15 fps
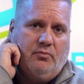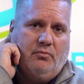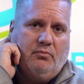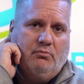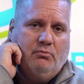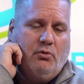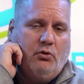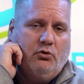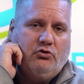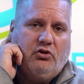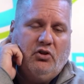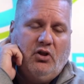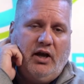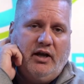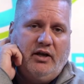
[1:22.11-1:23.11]
Most
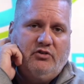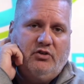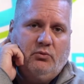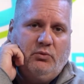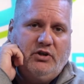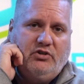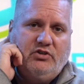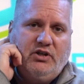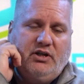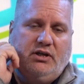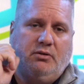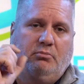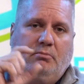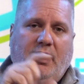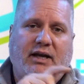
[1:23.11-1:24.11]
clients that we see
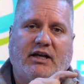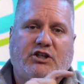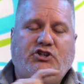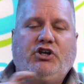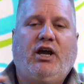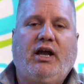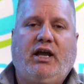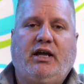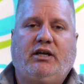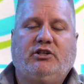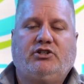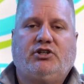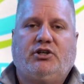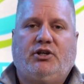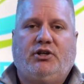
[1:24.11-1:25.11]
make a
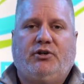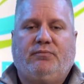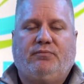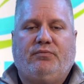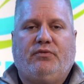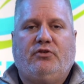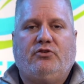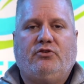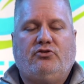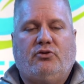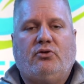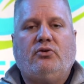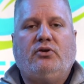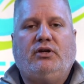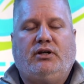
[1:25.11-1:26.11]
change
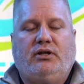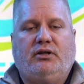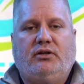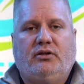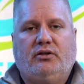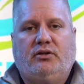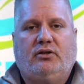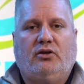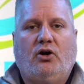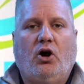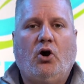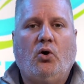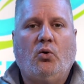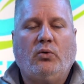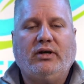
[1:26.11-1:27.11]
during
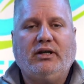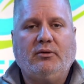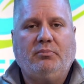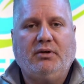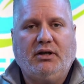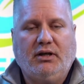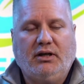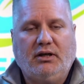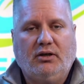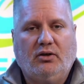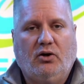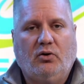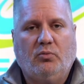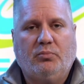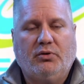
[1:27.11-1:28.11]
O.E.P.,
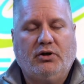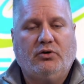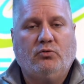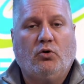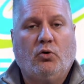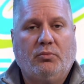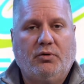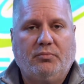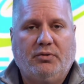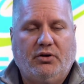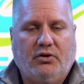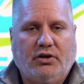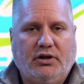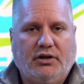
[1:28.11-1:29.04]
Open Enrollment Period,